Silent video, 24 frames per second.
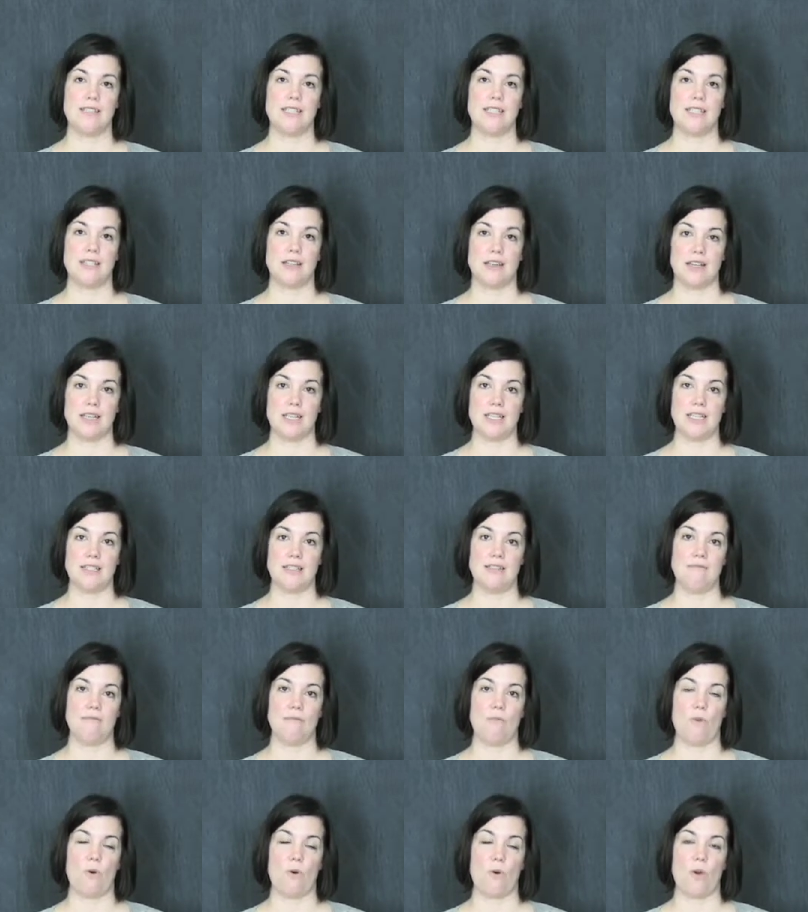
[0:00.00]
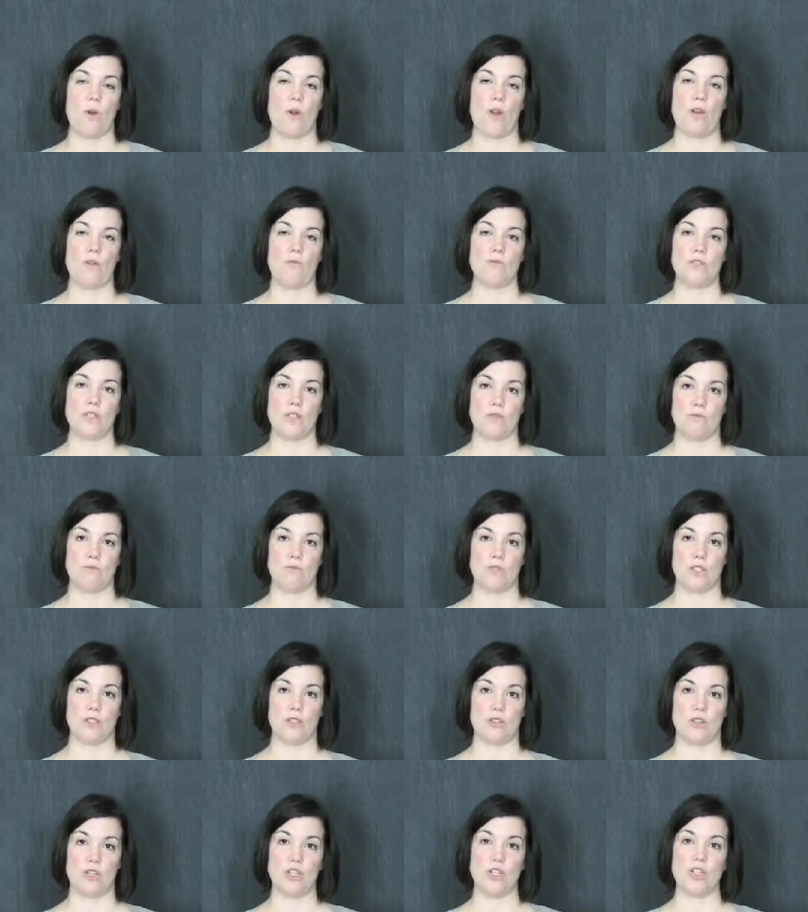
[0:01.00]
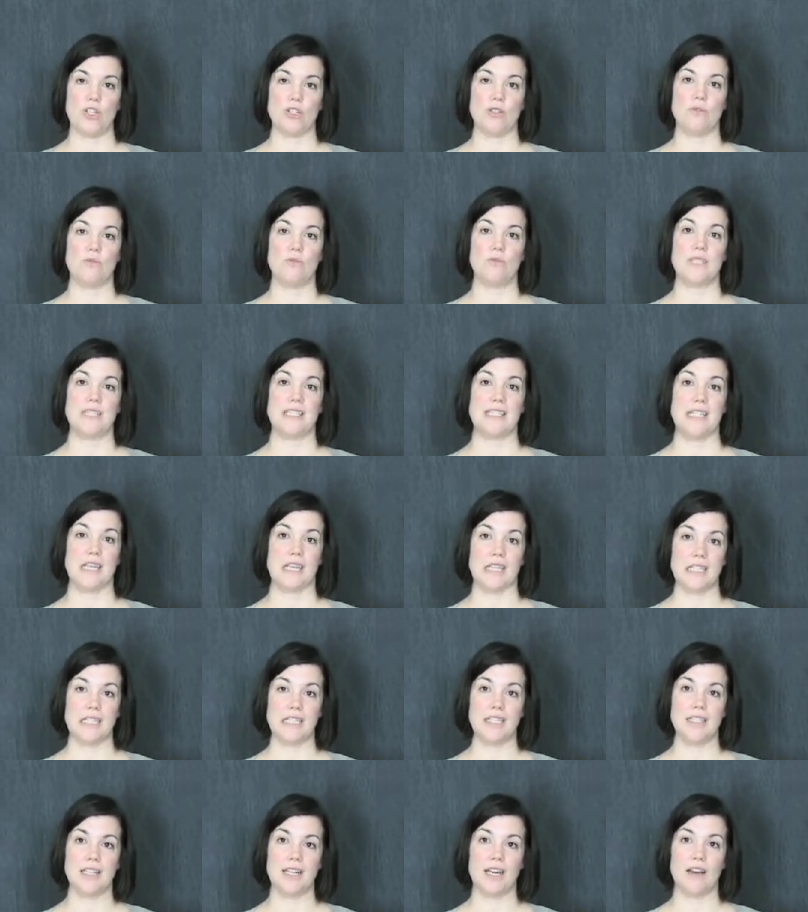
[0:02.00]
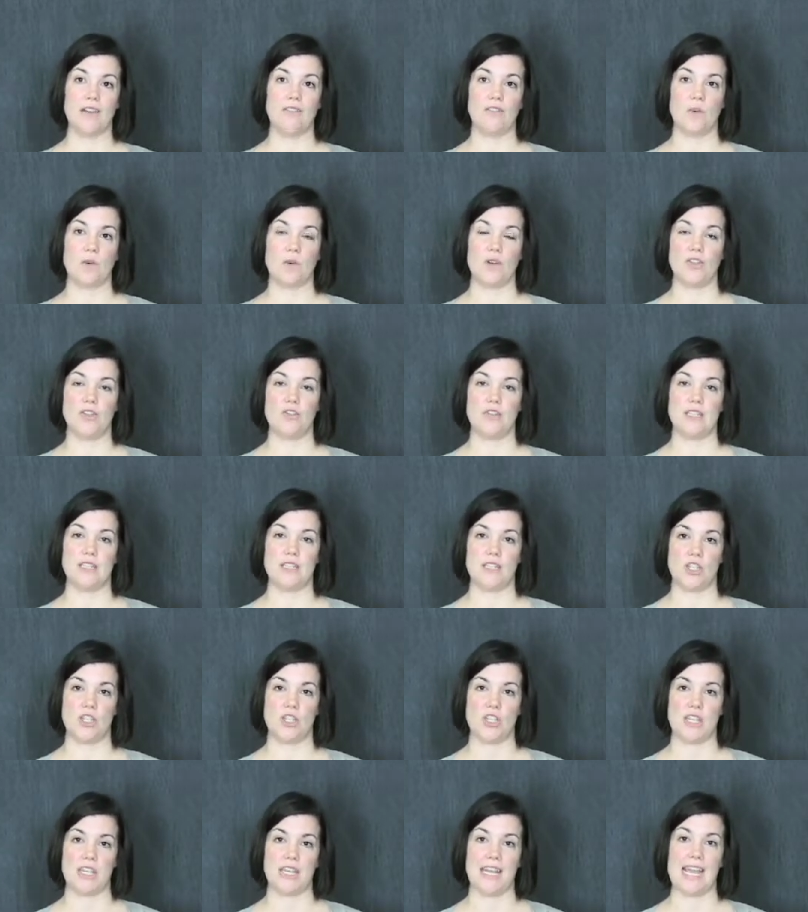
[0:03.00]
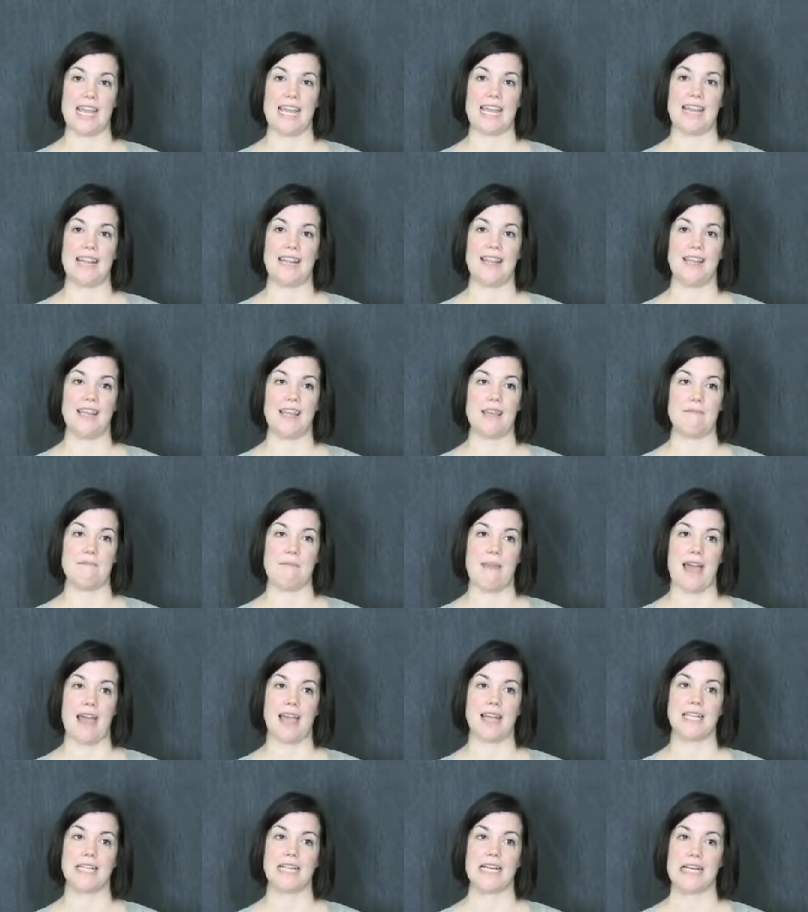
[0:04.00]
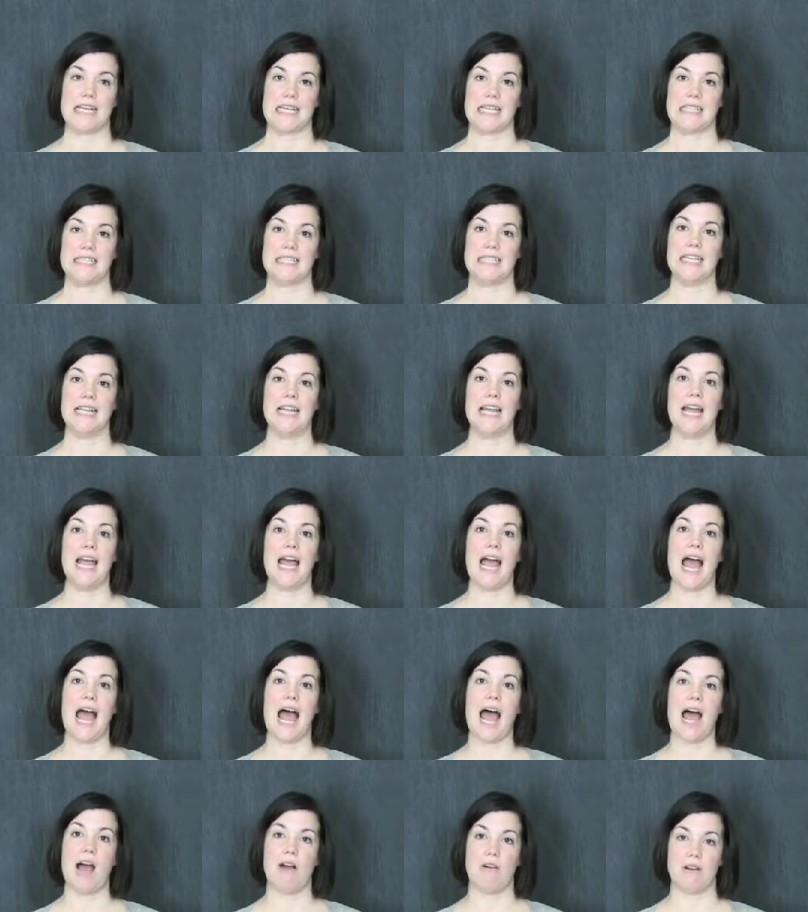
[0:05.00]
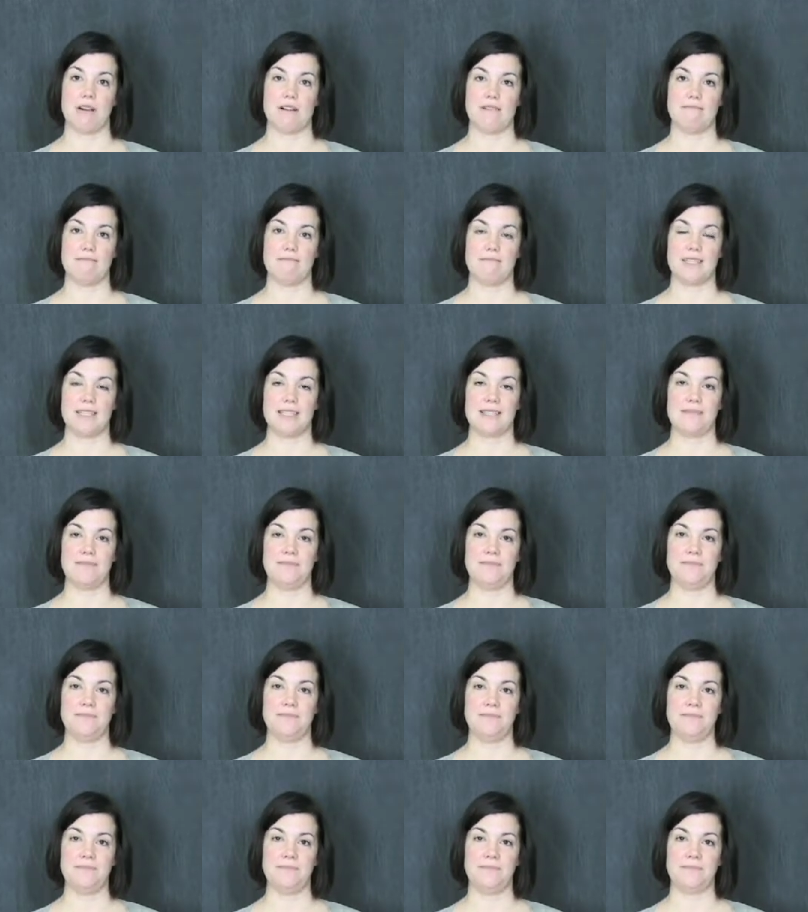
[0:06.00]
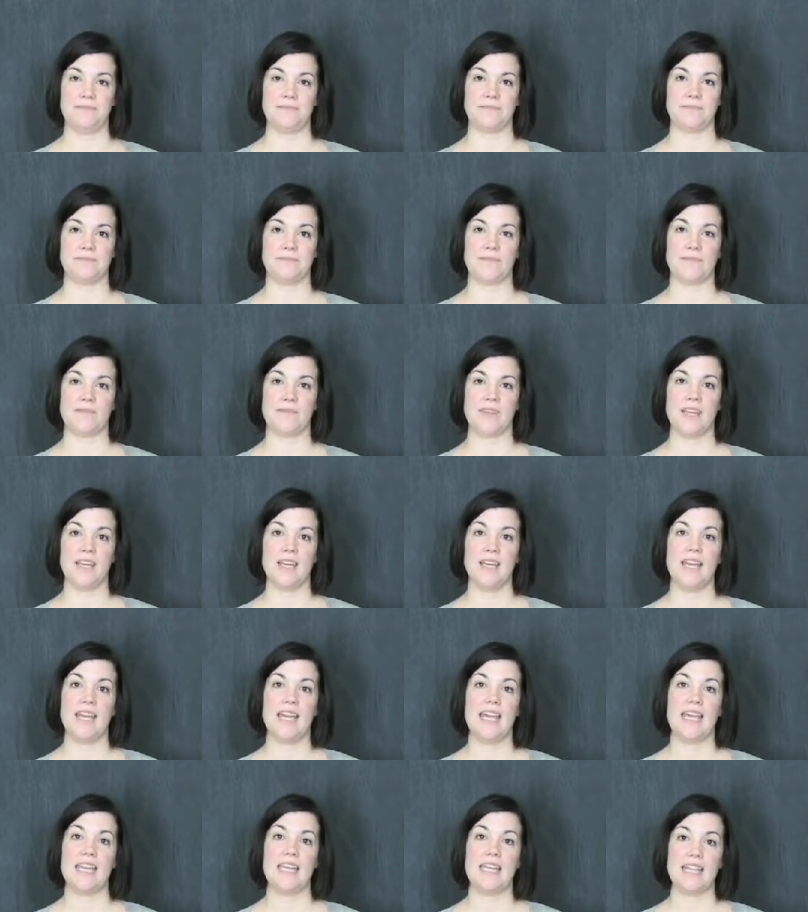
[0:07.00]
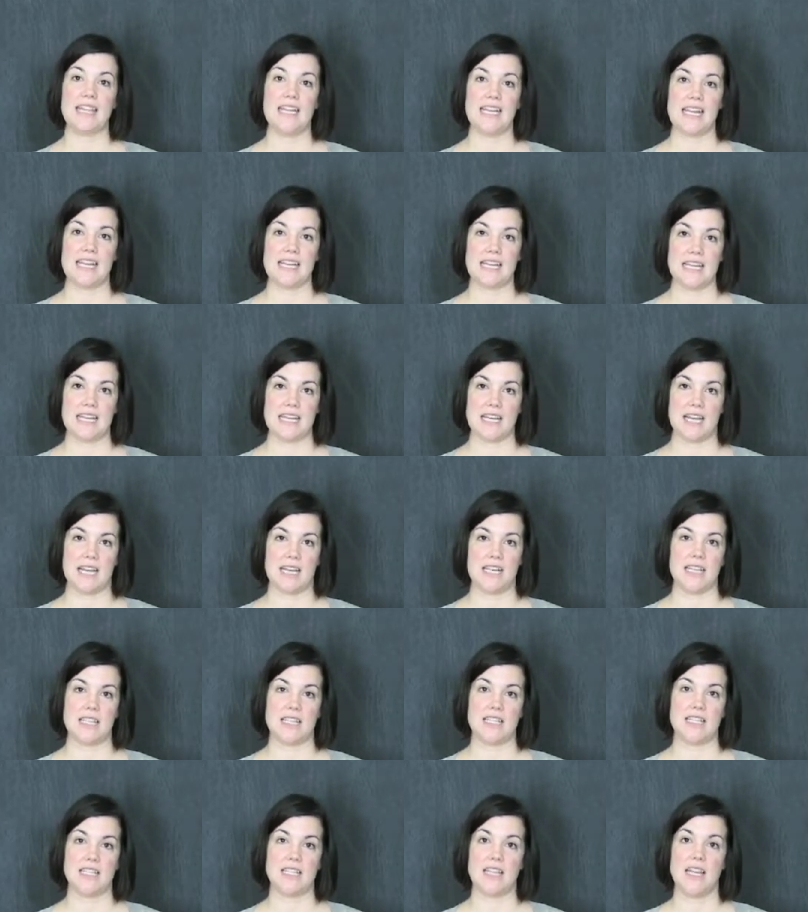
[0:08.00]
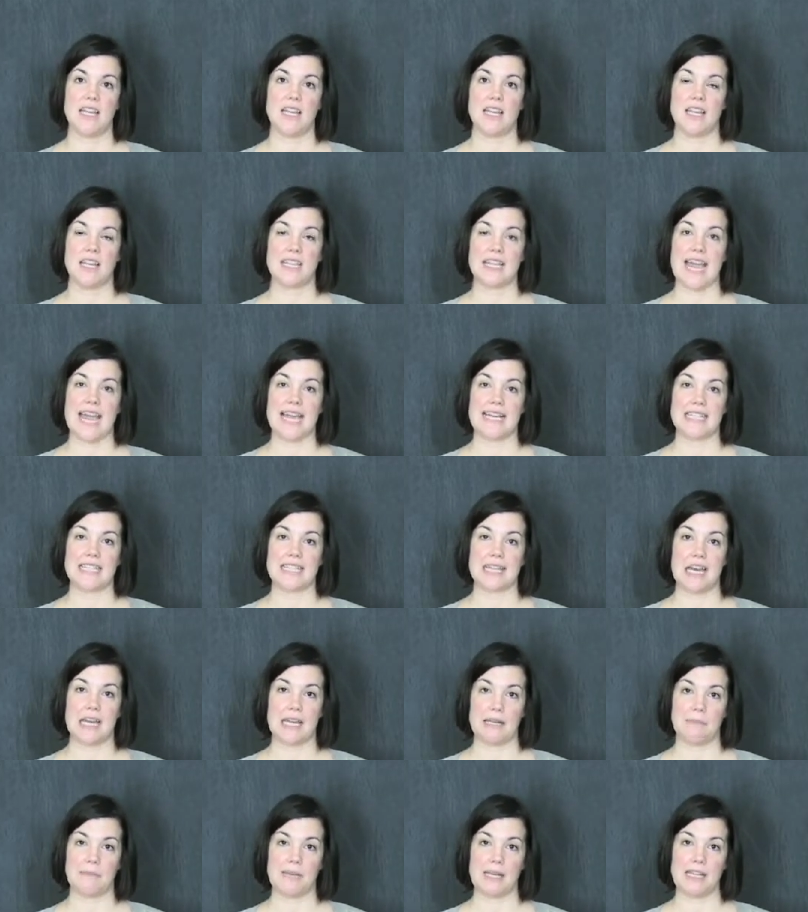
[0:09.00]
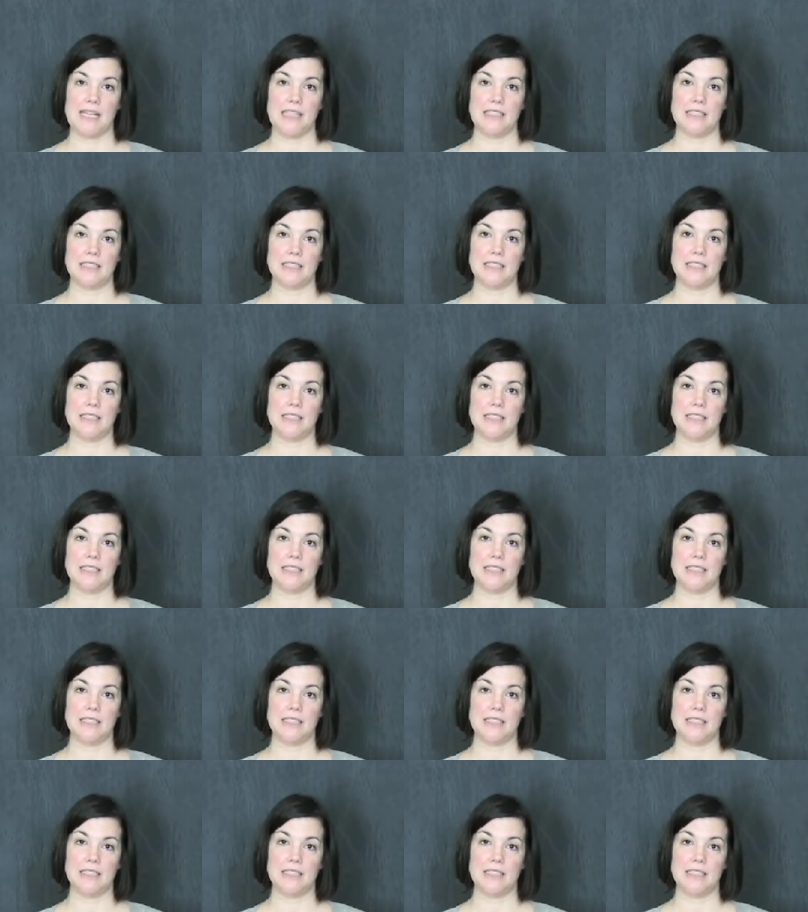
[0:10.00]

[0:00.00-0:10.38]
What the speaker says: studies, more research was done for transition and the impact on outcomes. In the 1990s, the taxonomy